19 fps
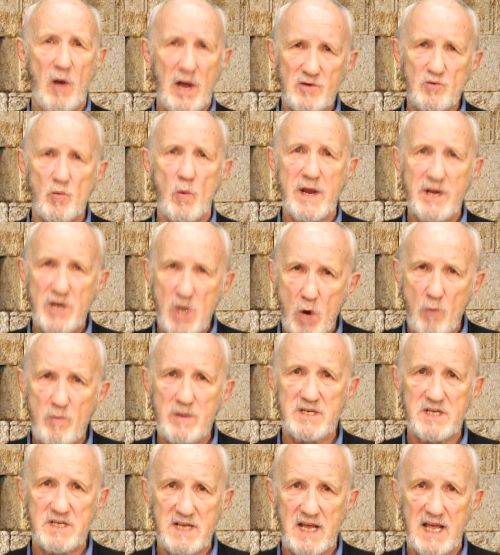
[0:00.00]
as we know it
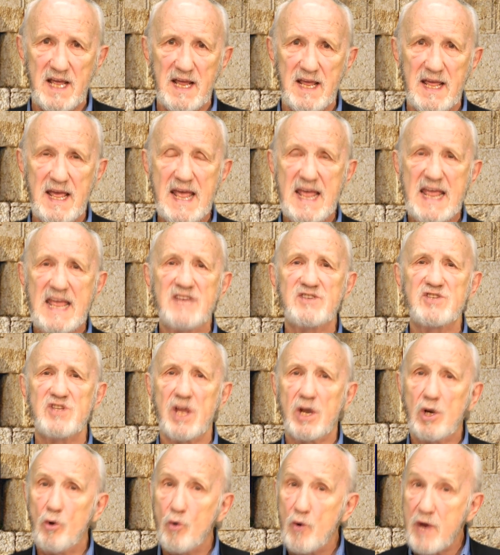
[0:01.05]
today, is the
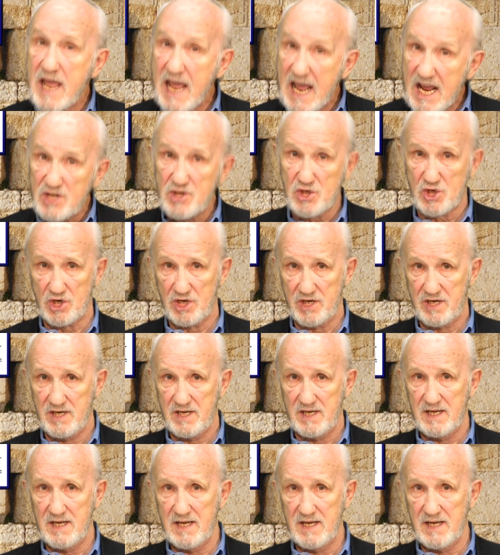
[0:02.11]
creation